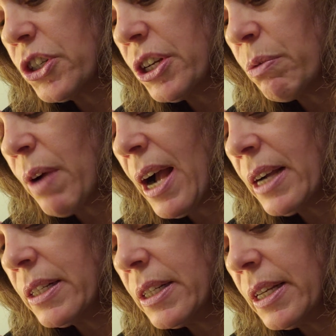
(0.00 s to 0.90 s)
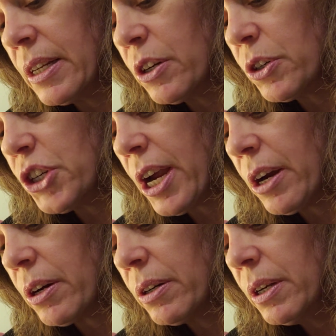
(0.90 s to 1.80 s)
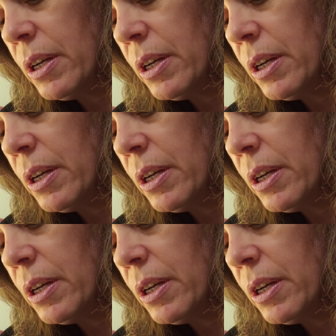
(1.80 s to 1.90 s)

she rocked in her chair.